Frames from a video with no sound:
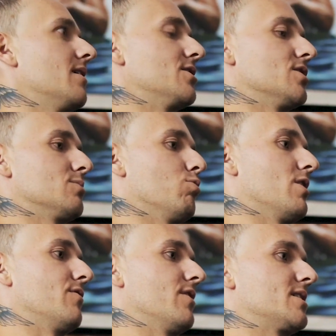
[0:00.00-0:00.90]
It's just
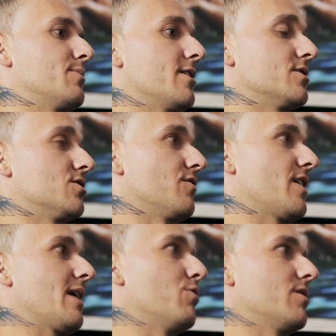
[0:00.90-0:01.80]
whatever experiences you've
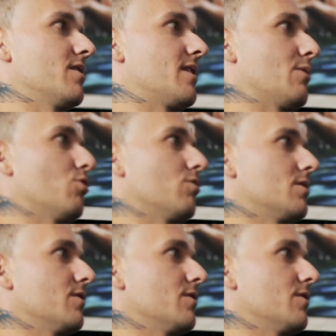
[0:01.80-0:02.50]
had with it that will